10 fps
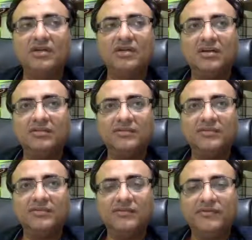on their
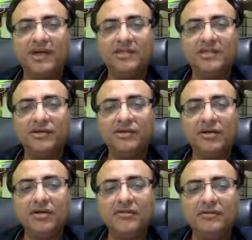profile and turn
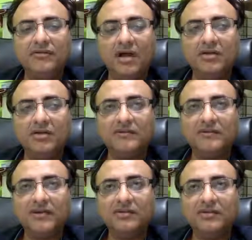on their follower
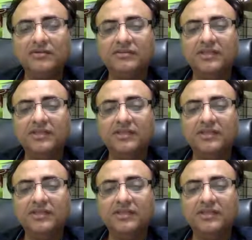function